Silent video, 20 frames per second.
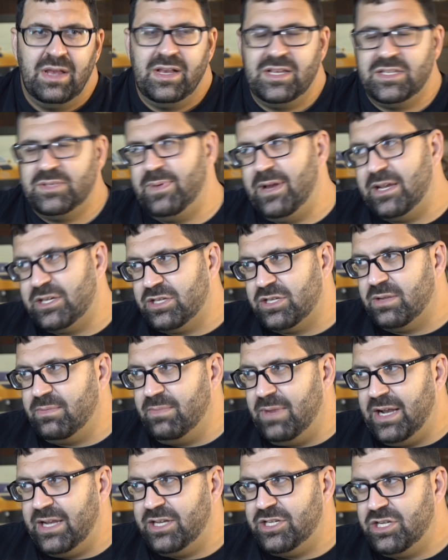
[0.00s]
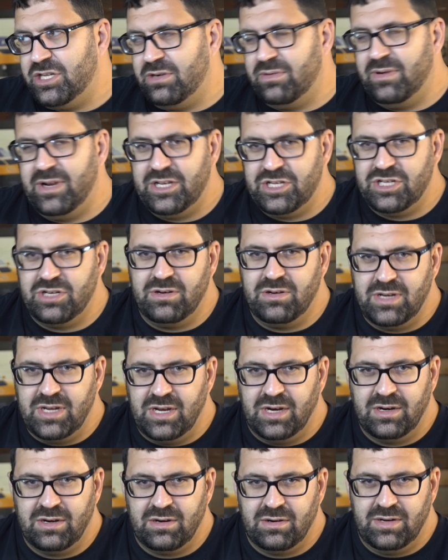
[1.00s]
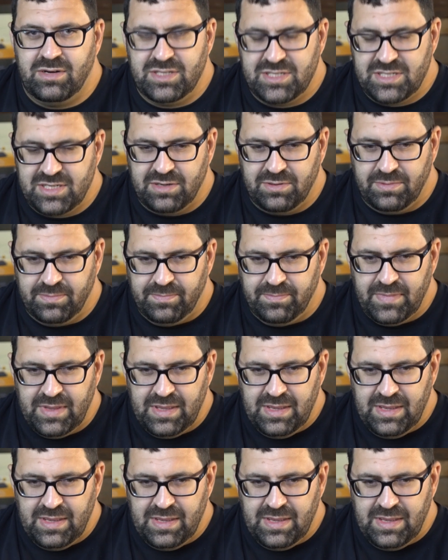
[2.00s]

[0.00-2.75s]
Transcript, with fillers: especially my generation or younger. And so